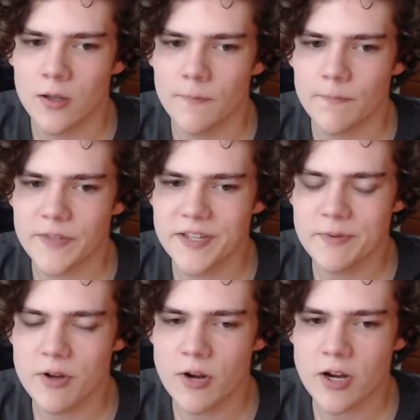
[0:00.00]
he's
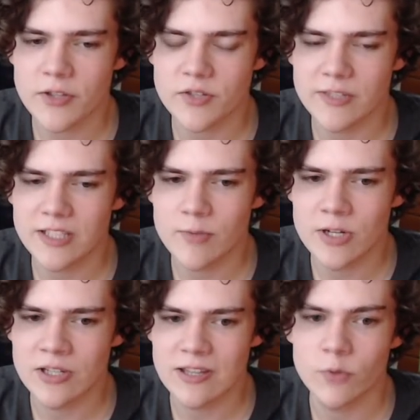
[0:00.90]
been going on this really
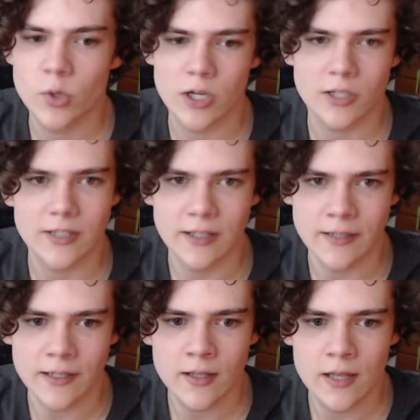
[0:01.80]
weird evil arc
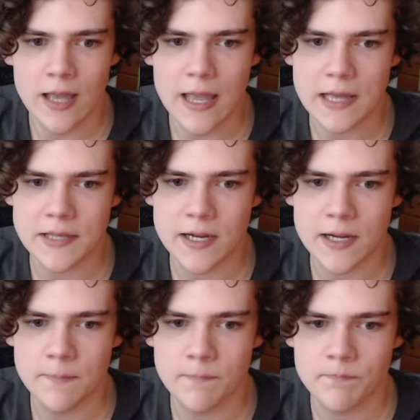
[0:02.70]
lately, and
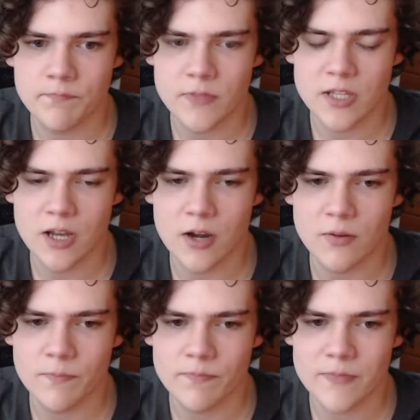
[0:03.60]
um, you
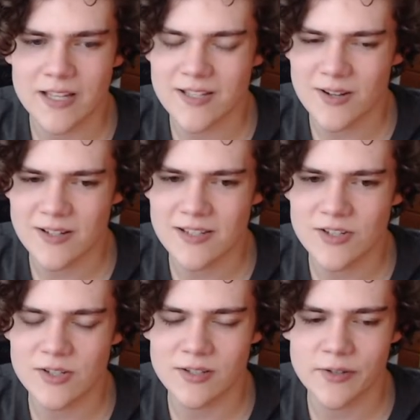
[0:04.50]
know, it's honestly
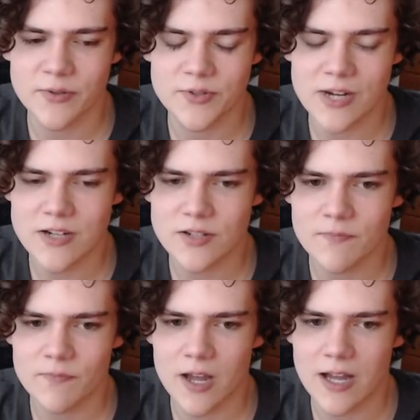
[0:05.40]
just a little strange.
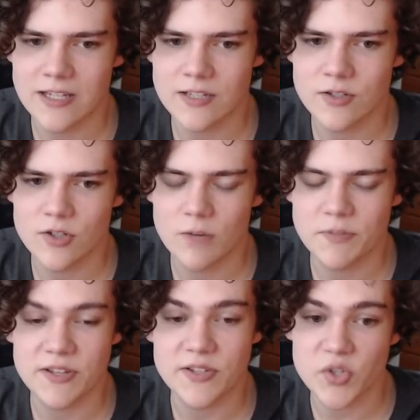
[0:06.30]
Uh, he didn't show up
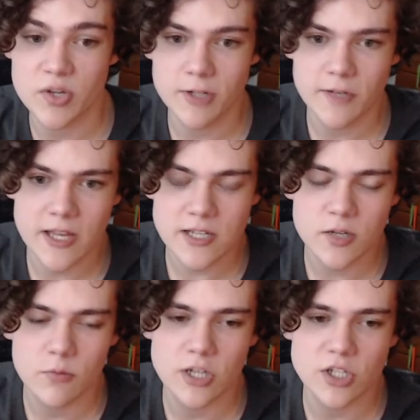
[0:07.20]
to this streamer event,
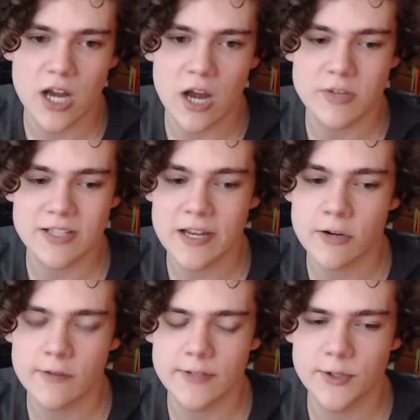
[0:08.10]
which uh, was later
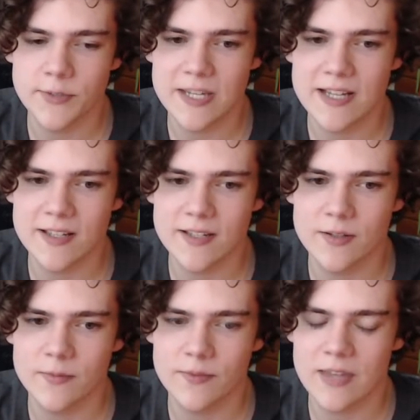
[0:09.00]
revealed because
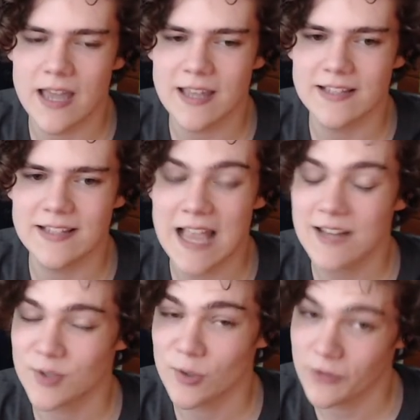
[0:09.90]
that his
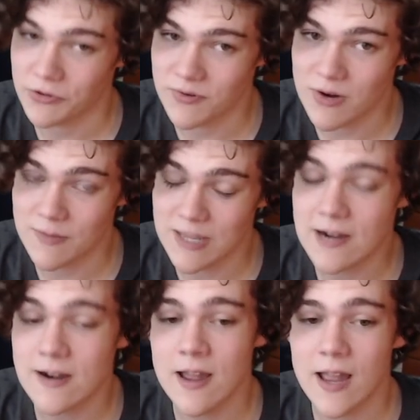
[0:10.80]
ex girlfriend was going to be
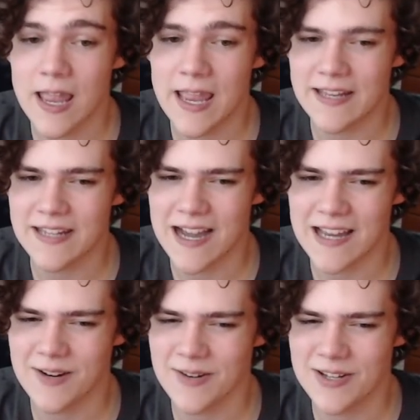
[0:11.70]
there, and uh,
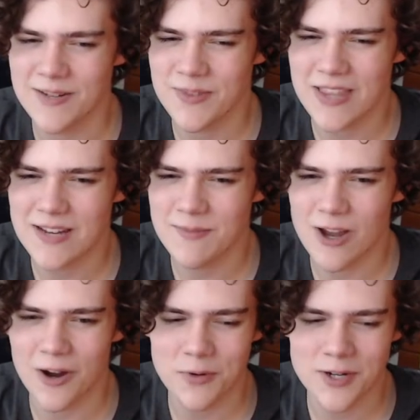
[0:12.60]
you know, he didn't want that to be
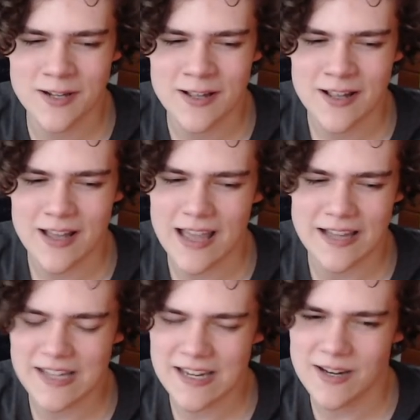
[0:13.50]
awkward,
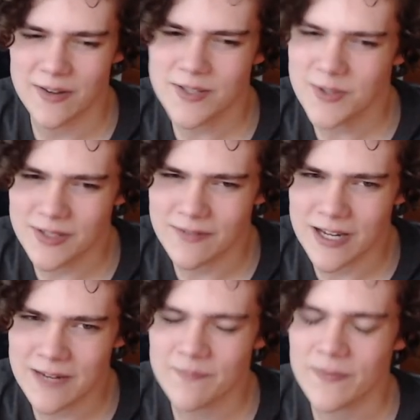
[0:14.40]
and uh, you know, that's totally
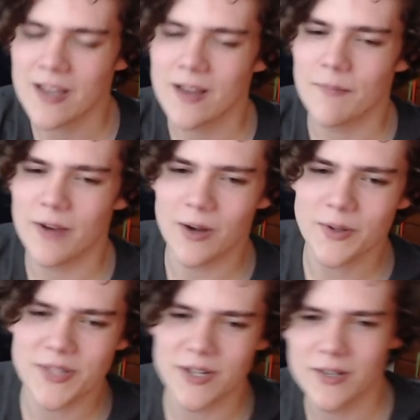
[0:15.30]
fine. But
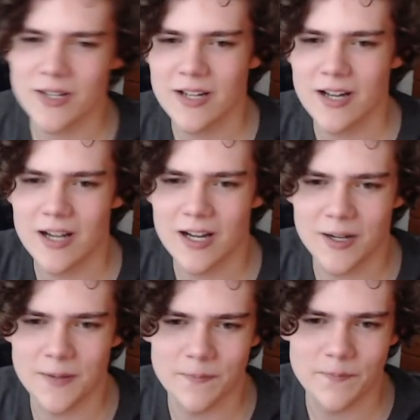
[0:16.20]
also,
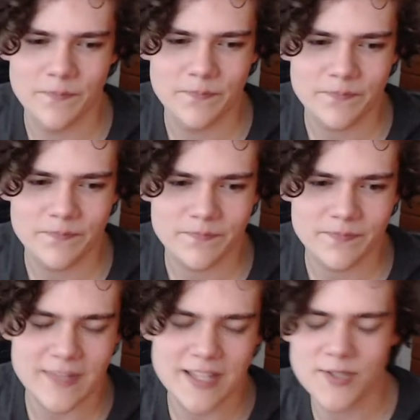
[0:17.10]
um,
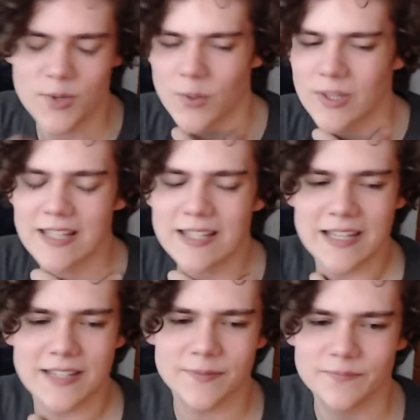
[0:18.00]
he's totally
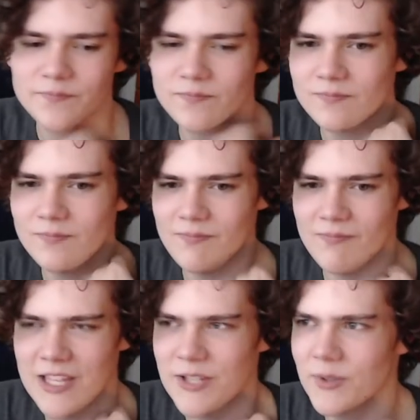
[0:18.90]
like.
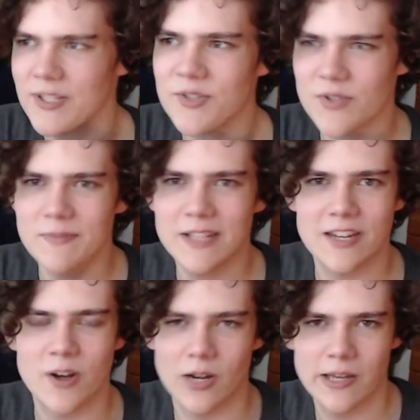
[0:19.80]
He totally streamed like
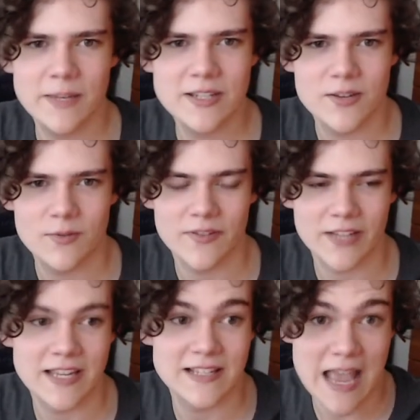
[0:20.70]
an argument with
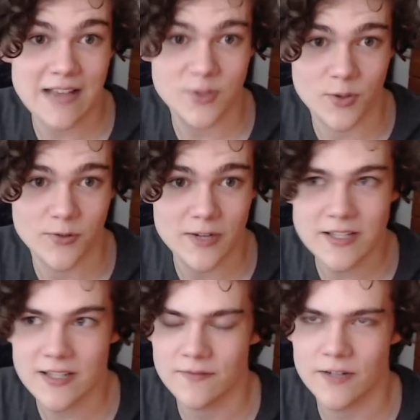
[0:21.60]
like his ex-girlfriend
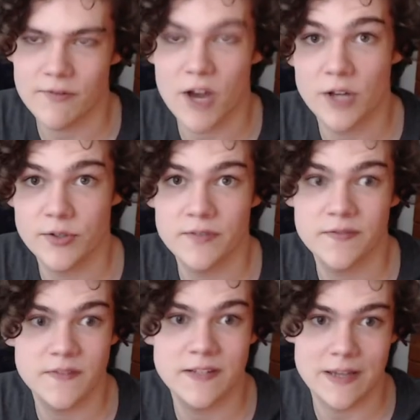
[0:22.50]
in front of
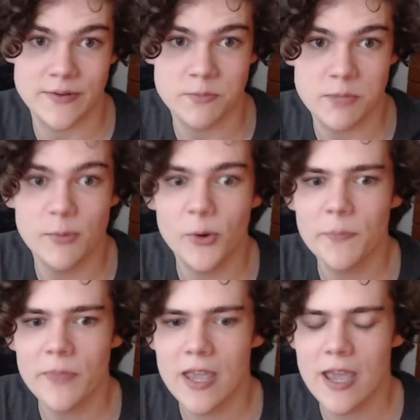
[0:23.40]
150,000 people,
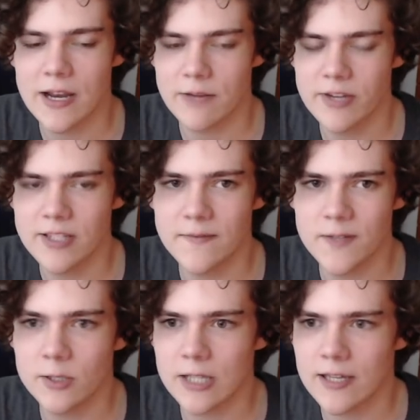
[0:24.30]
and I really
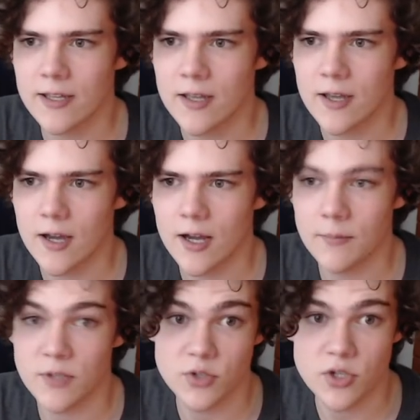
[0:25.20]
feel like um,
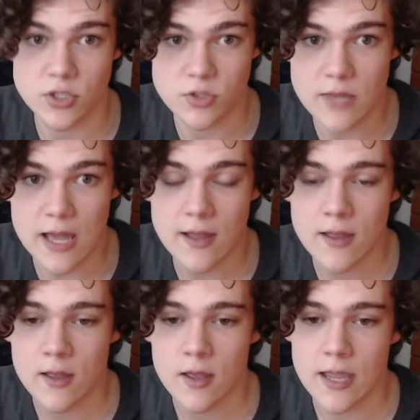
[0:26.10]
you shouldn't do that
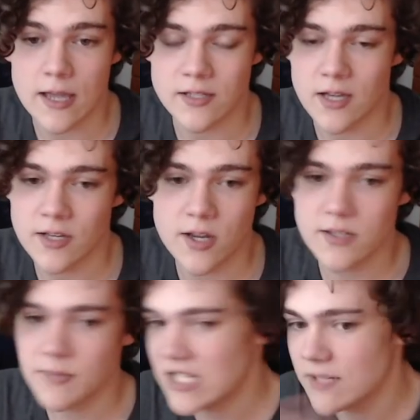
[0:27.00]
and uh, not
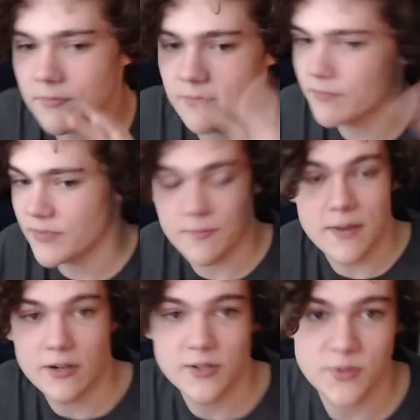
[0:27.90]
to be some some
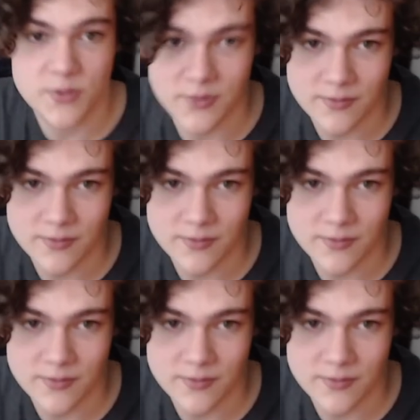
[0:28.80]
parasocial